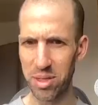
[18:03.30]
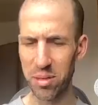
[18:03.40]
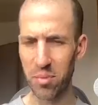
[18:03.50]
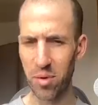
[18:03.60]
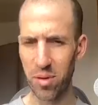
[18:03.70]
is
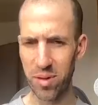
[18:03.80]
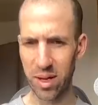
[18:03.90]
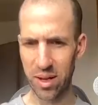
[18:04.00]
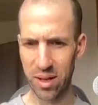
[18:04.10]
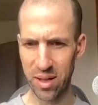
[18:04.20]
more of
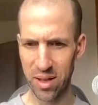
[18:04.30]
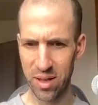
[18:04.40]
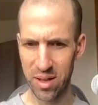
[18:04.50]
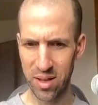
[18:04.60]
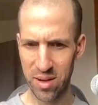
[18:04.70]
like
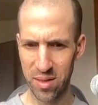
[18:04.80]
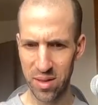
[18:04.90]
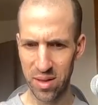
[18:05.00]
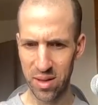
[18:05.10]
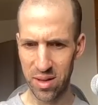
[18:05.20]

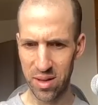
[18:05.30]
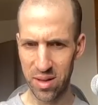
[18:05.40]
the